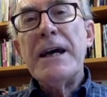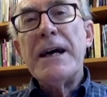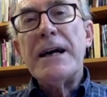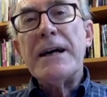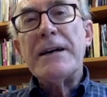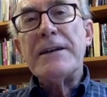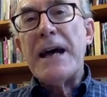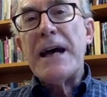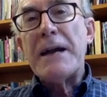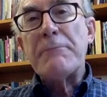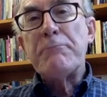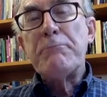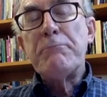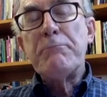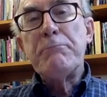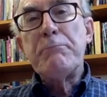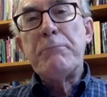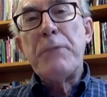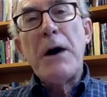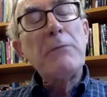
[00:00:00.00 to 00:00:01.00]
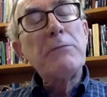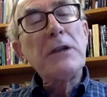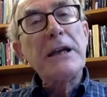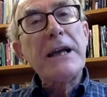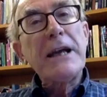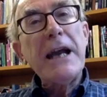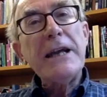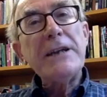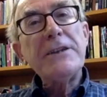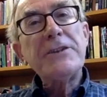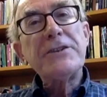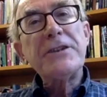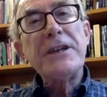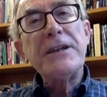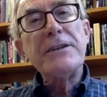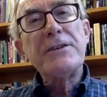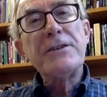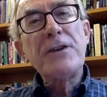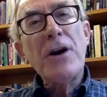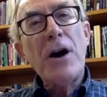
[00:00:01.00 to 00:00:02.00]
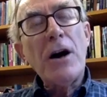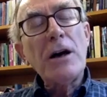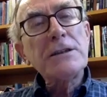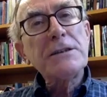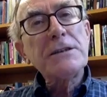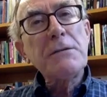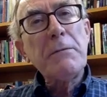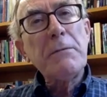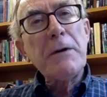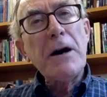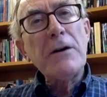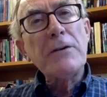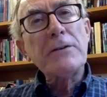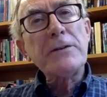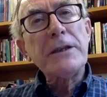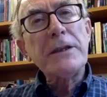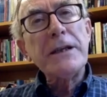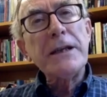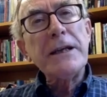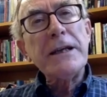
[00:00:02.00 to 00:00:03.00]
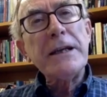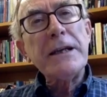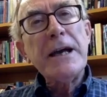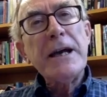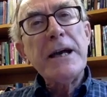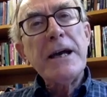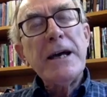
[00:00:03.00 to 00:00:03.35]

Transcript: uh, that publication talks about the